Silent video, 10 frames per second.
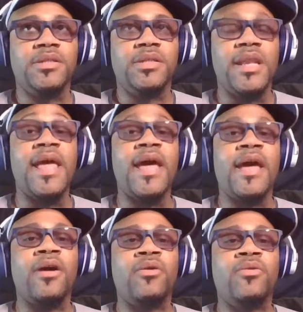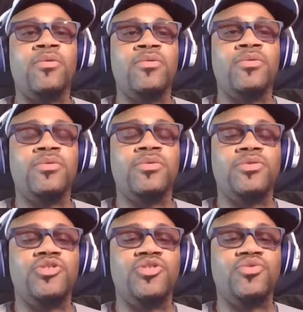now
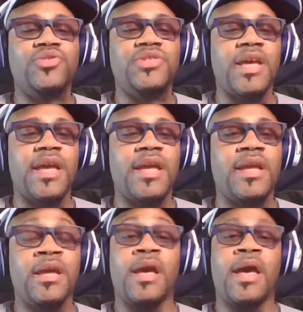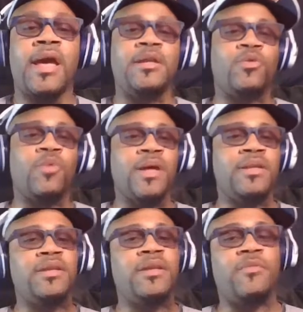to say, hey, look what I
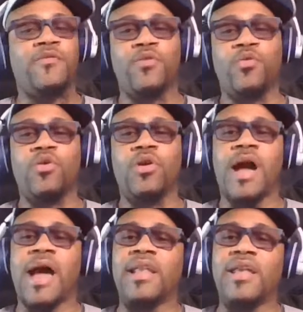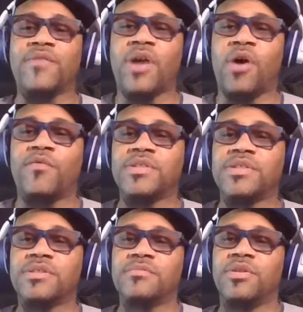did before I left
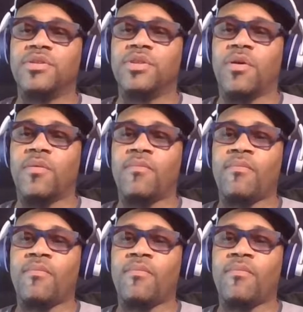office, you know.